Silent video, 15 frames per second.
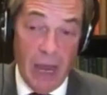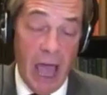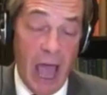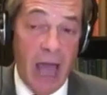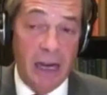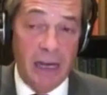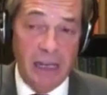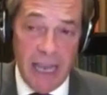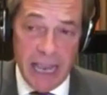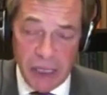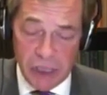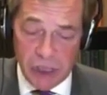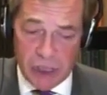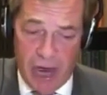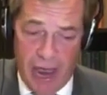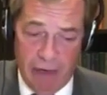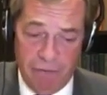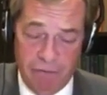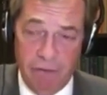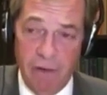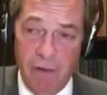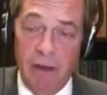at least,
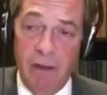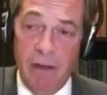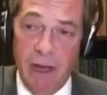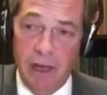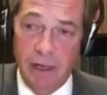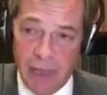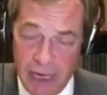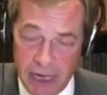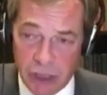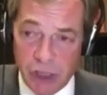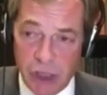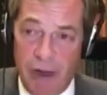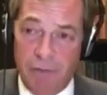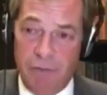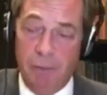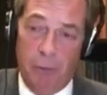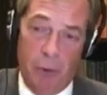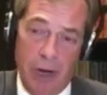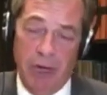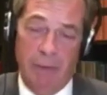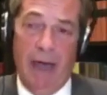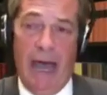Jeff, the
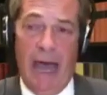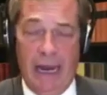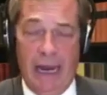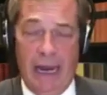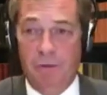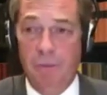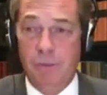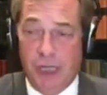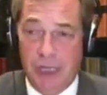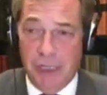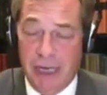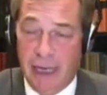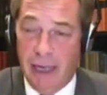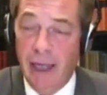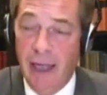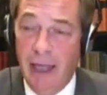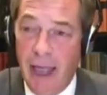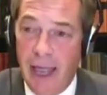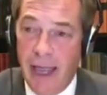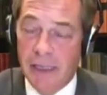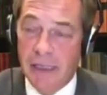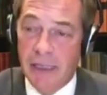point about Alan from Chiswick
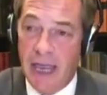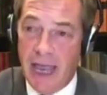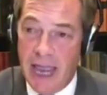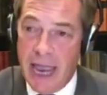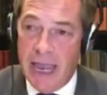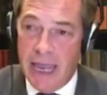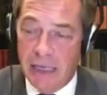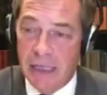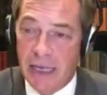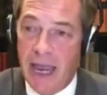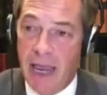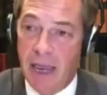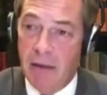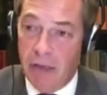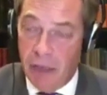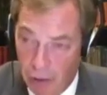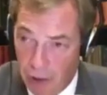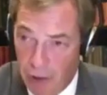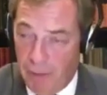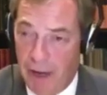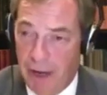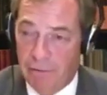is he is a
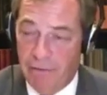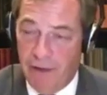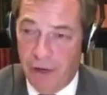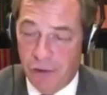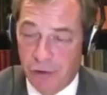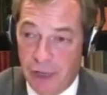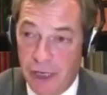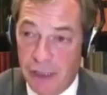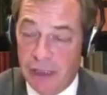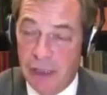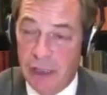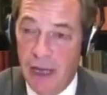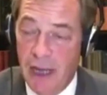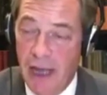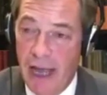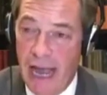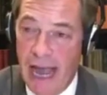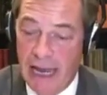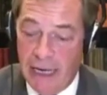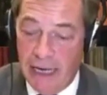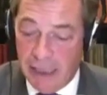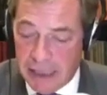European federalist,
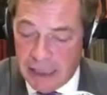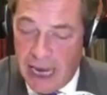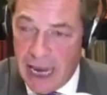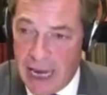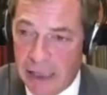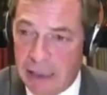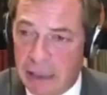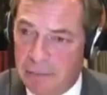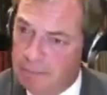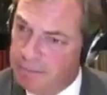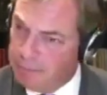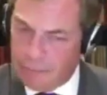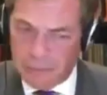and he sees